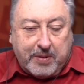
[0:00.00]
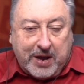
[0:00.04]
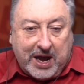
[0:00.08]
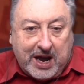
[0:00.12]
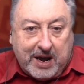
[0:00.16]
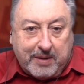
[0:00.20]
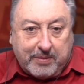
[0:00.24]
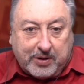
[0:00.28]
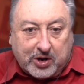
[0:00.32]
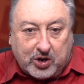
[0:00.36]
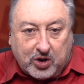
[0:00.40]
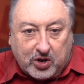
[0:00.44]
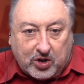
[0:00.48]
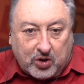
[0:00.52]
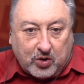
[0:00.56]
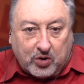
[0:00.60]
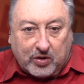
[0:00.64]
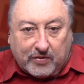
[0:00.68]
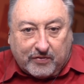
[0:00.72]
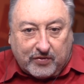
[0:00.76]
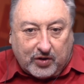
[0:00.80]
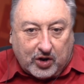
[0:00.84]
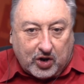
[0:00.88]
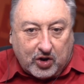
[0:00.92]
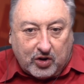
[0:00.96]
be able to
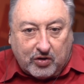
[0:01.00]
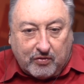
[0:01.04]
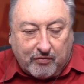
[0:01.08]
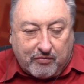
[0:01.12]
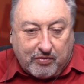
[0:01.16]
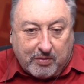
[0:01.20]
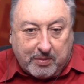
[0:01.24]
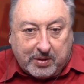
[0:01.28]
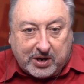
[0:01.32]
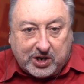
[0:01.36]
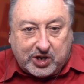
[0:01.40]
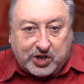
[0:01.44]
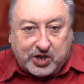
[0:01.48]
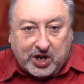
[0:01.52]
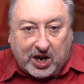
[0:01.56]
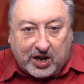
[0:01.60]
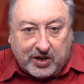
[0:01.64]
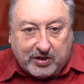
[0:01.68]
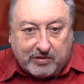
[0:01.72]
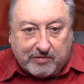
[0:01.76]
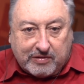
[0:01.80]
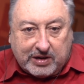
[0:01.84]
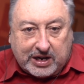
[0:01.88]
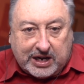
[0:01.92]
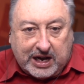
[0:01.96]
sort of learn from each
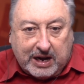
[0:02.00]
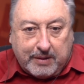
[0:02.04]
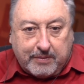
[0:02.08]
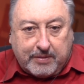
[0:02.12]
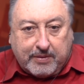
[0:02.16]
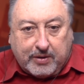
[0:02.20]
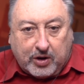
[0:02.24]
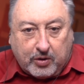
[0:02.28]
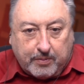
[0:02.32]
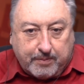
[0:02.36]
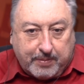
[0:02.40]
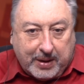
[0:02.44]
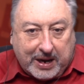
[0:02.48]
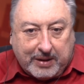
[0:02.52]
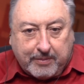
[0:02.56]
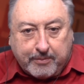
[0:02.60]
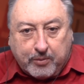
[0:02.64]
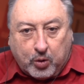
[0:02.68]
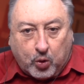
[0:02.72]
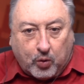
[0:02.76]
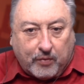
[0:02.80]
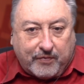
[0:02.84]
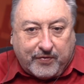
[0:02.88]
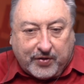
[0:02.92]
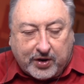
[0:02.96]
other and get
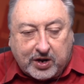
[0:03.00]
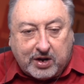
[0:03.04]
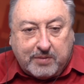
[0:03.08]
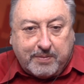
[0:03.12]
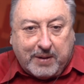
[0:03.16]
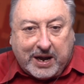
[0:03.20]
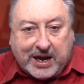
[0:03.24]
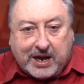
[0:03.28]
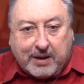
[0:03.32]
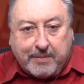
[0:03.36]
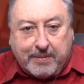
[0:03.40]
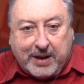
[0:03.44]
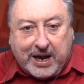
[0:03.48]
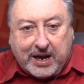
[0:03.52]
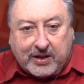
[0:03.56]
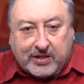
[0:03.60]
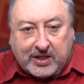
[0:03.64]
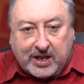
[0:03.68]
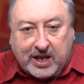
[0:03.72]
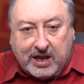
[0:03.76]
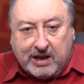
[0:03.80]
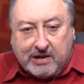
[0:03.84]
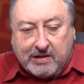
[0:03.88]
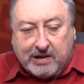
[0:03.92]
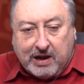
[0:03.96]
more feedback
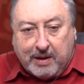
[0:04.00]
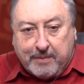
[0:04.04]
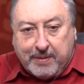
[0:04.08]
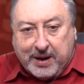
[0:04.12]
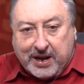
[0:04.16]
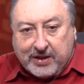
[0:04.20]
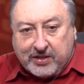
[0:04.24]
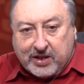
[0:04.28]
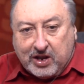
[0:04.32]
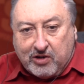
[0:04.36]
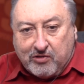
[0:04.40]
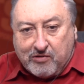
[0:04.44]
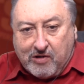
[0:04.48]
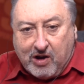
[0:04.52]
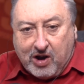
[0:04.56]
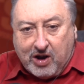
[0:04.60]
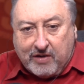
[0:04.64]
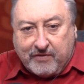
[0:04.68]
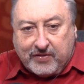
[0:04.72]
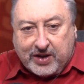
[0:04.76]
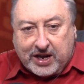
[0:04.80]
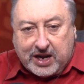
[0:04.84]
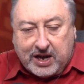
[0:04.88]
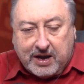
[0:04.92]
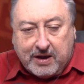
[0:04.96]
about their
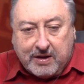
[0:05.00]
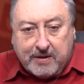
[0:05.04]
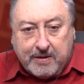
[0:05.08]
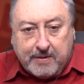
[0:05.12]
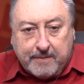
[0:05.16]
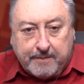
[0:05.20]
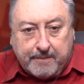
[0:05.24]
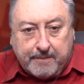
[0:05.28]
driving.